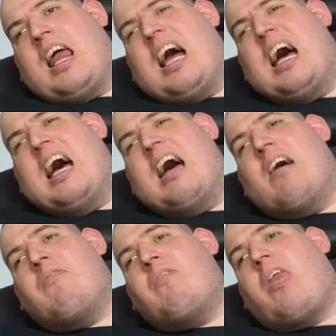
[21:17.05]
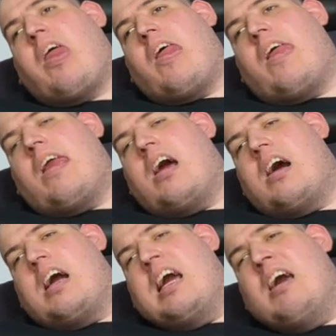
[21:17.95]

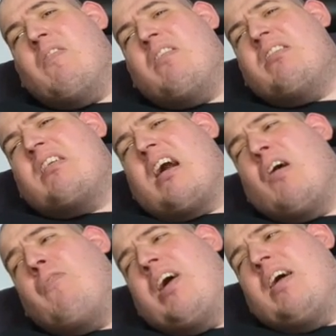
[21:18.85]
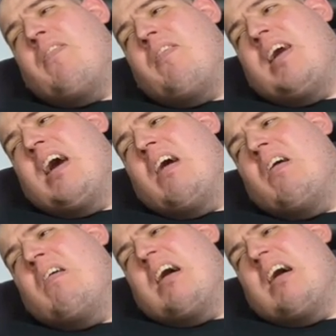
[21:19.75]
it was a good pay-per-view.